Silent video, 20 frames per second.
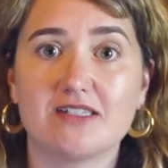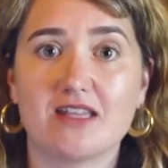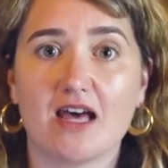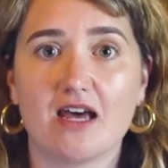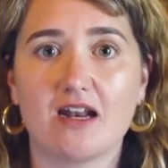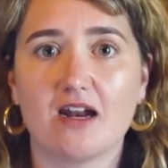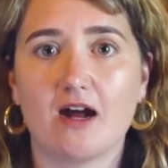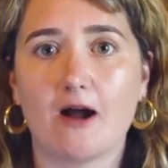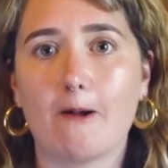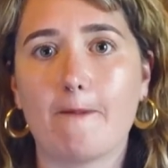
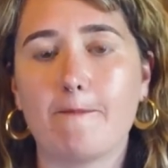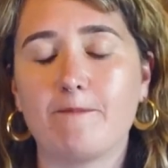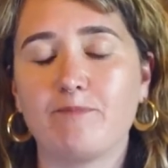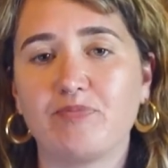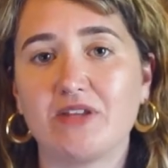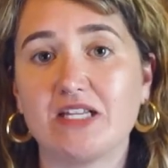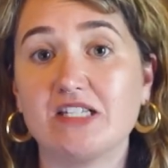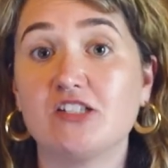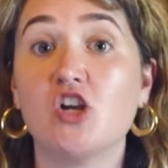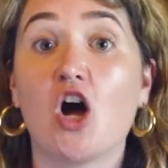that
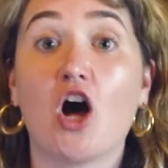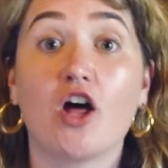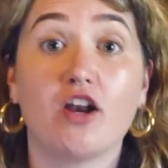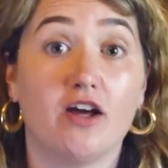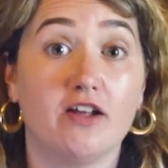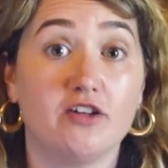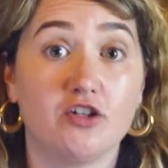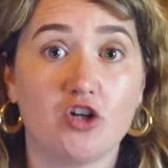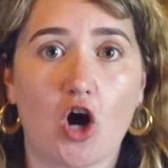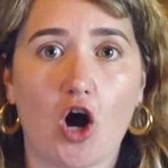is not
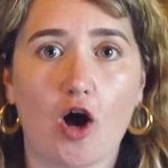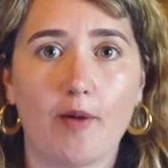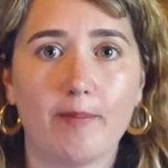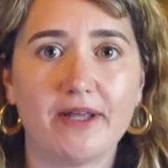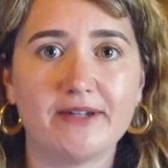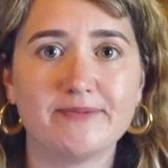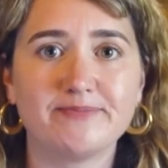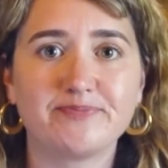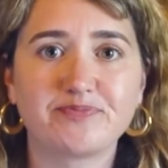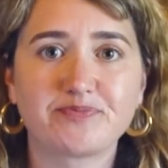
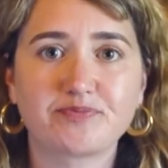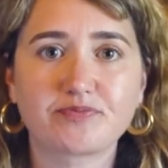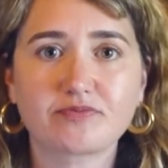uncommon.